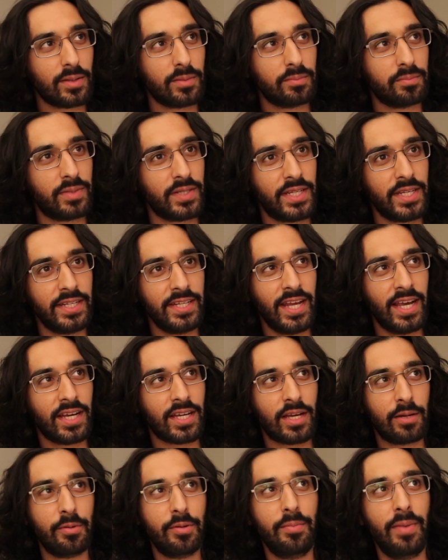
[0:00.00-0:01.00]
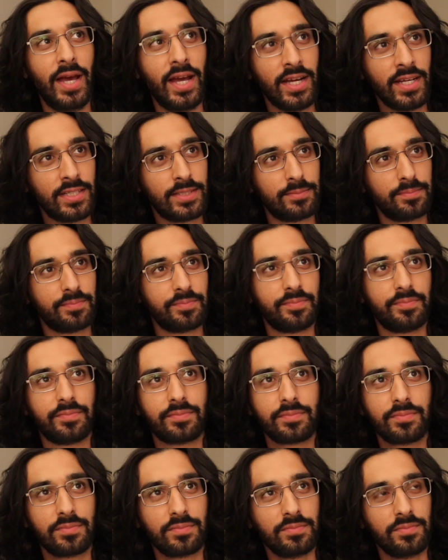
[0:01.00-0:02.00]
But then, yeah, coming back
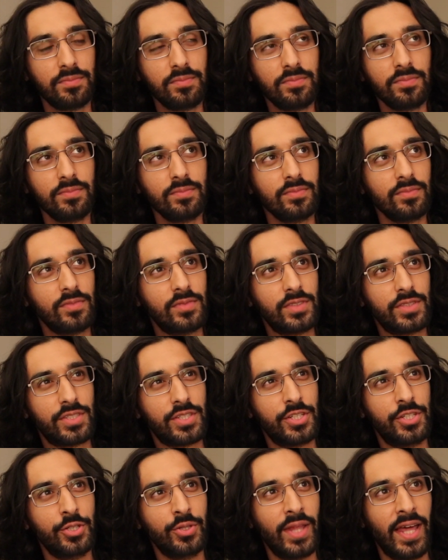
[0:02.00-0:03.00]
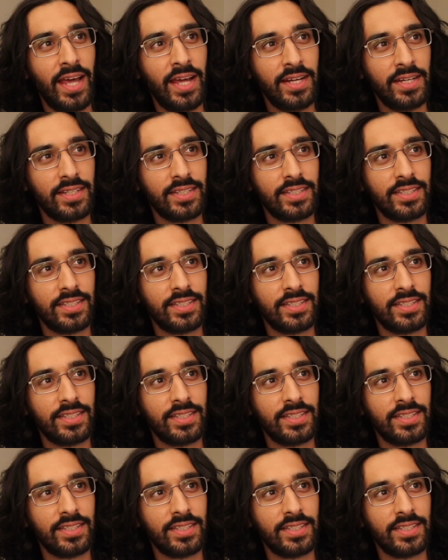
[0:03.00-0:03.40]
to do that.